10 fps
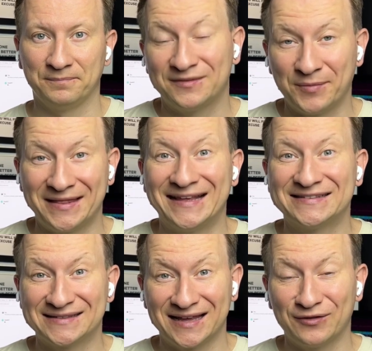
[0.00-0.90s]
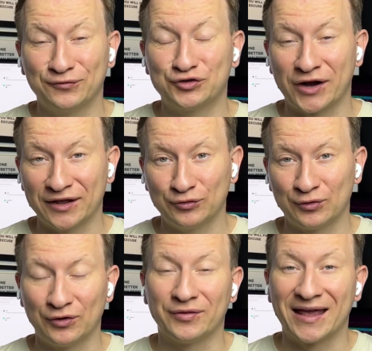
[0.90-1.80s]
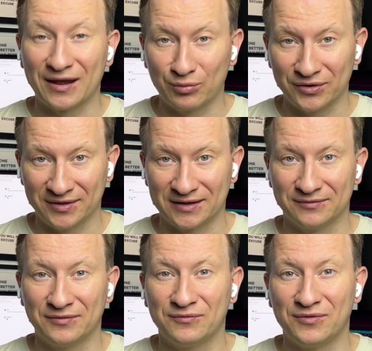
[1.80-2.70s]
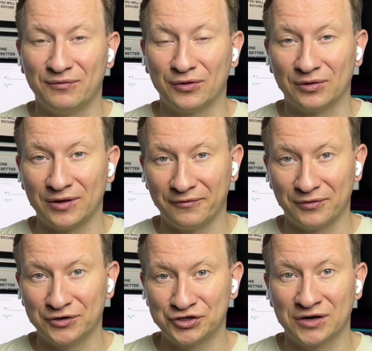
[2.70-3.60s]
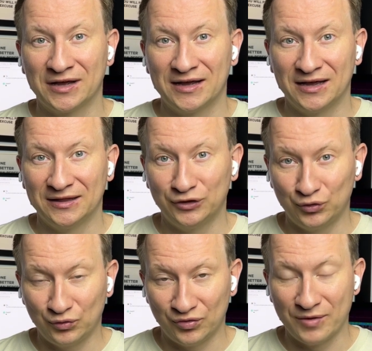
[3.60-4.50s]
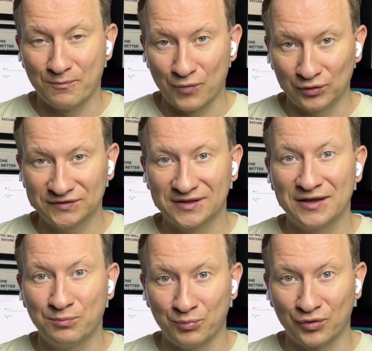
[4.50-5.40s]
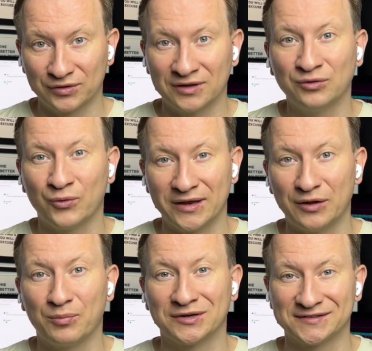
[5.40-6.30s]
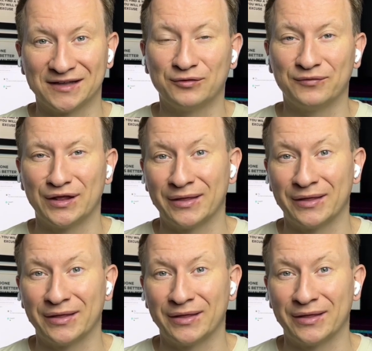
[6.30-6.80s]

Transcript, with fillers: It means instead of trying to learn everything, we will leverage the most important 20% of the